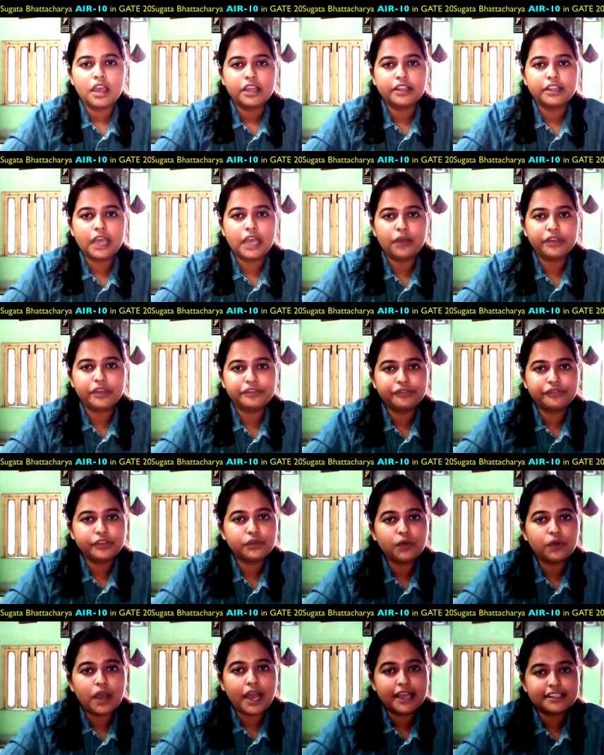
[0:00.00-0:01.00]
Now if you
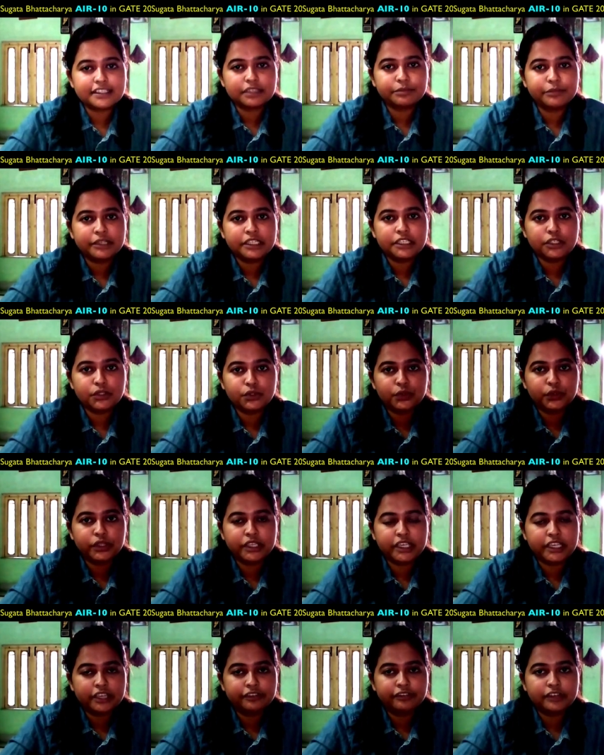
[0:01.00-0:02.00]
ask me
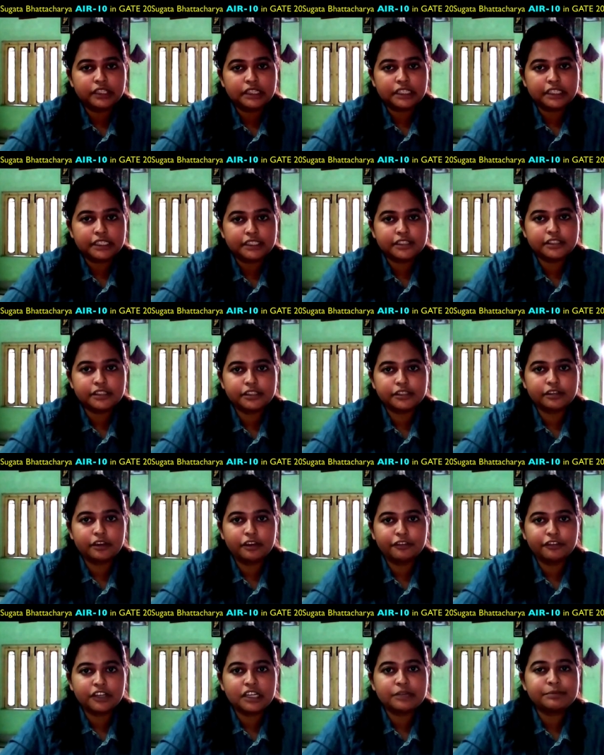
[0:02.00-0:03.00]
to give a list
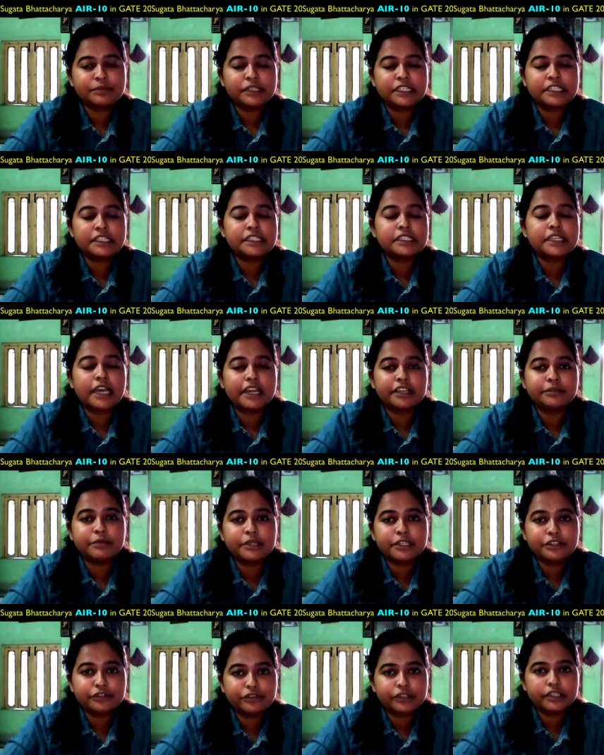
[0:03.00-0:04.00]
of complete study
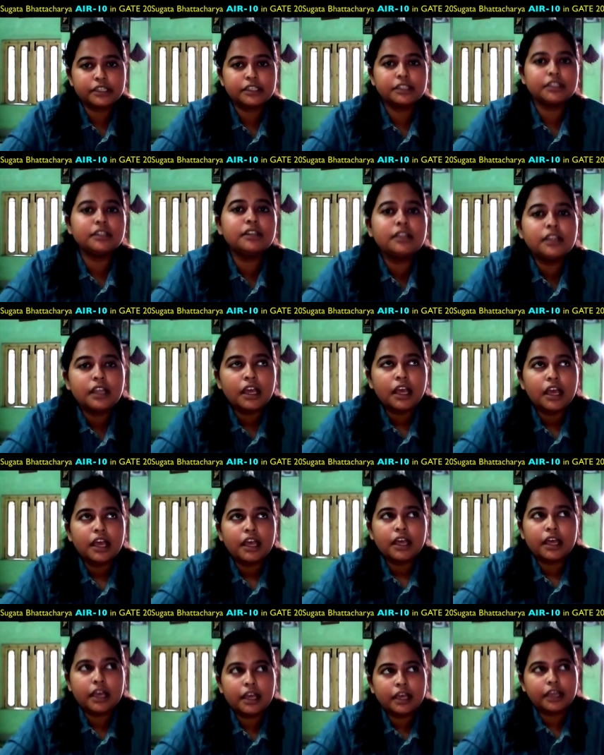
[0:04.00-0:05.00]
material,
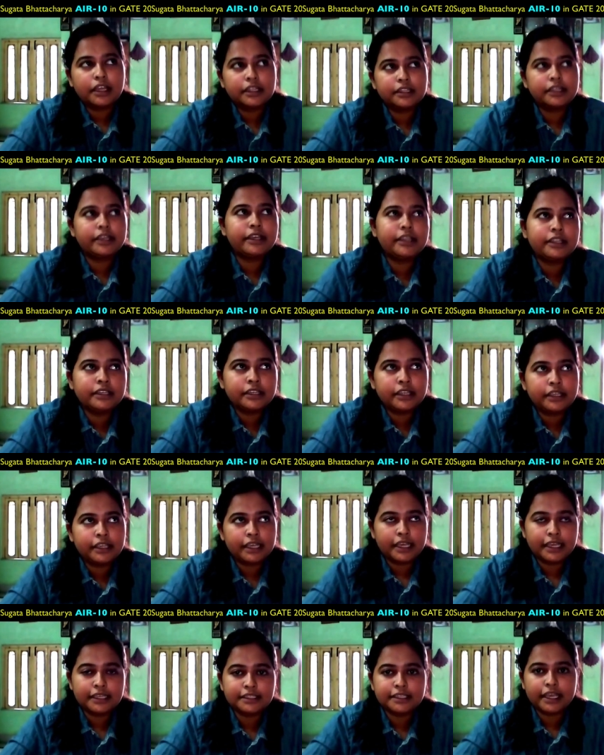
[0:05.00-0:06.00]
uh, then
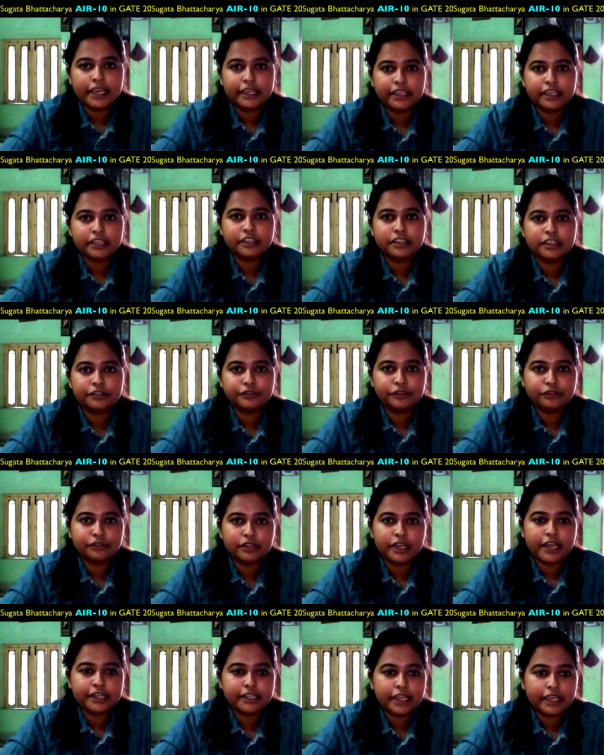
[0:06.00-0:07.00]
yes, I can give you
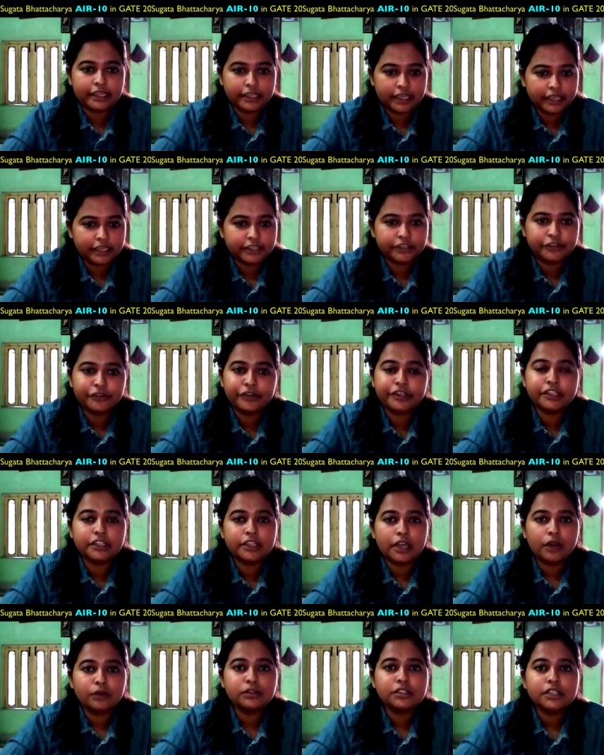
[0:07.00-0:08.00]
that. I can read
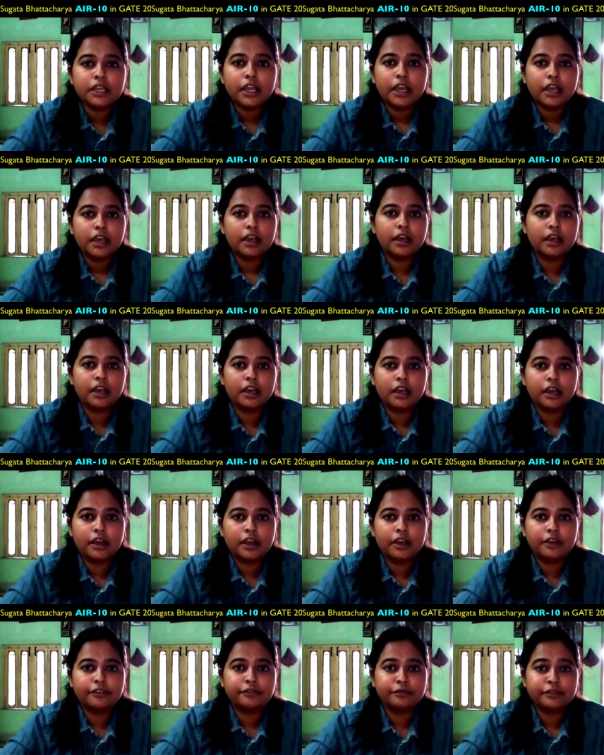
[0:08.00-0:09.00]
it out.
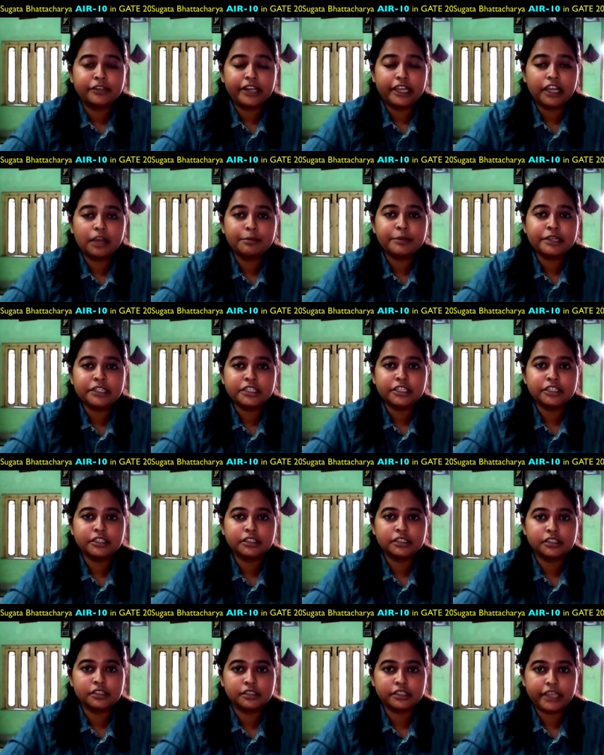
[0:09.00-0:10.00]
Uh, recommended
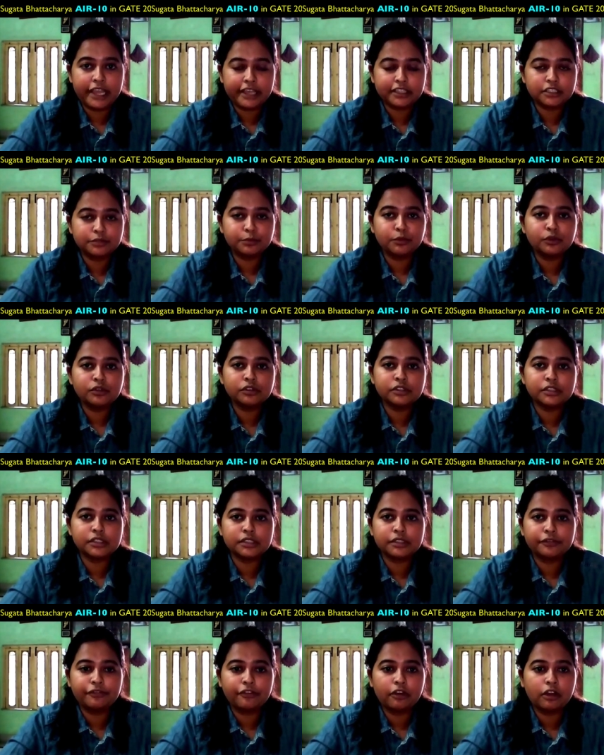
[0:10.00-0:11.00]

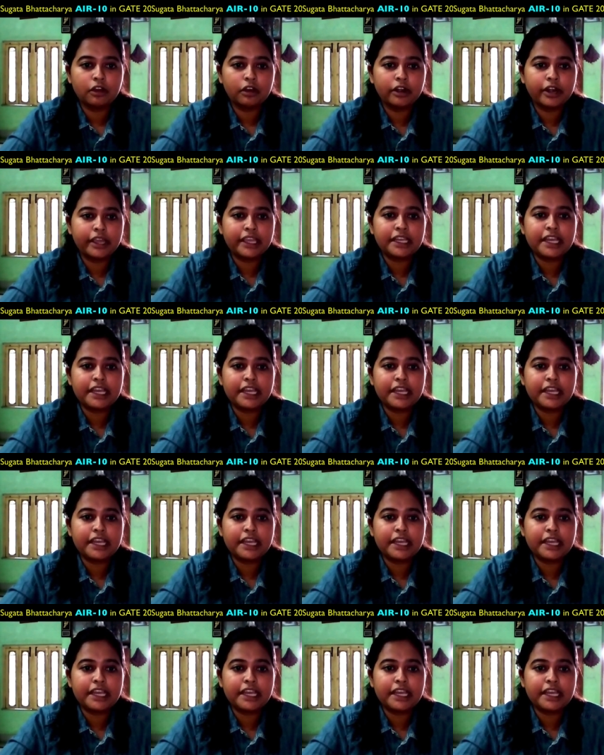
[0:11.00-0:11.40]
textbooks for